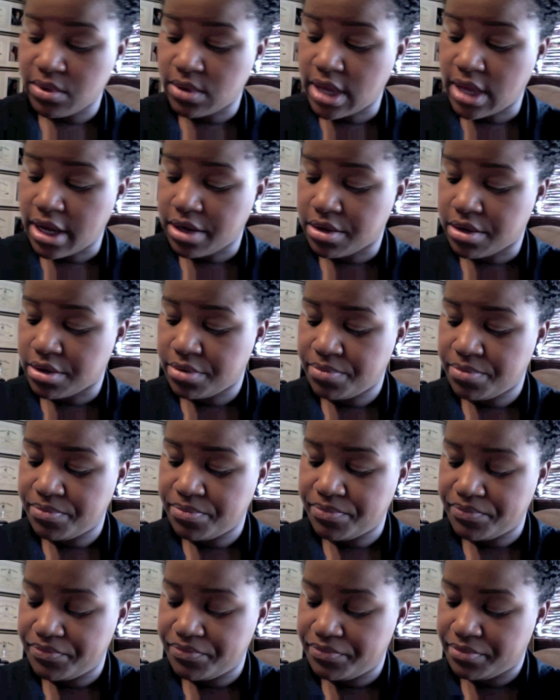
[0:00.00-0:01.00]
Liner
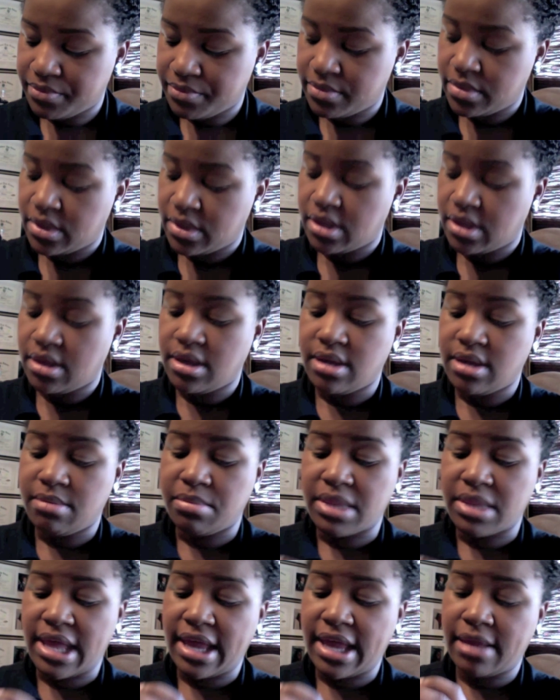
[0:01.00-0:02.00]
in
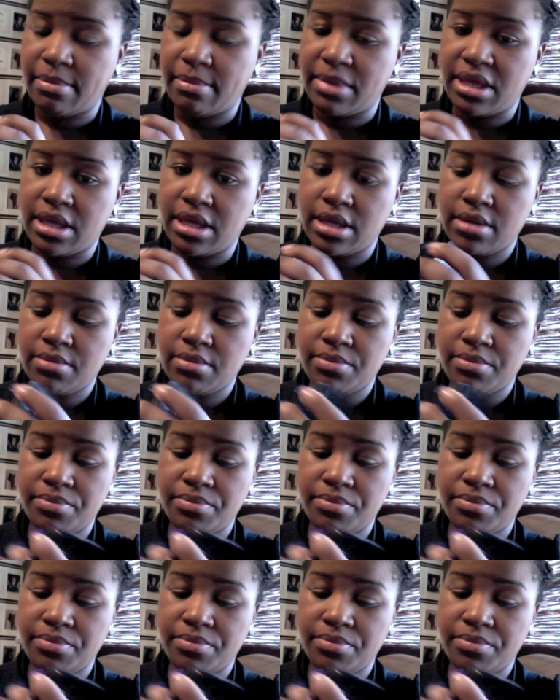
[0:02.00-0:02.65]
Black Bean,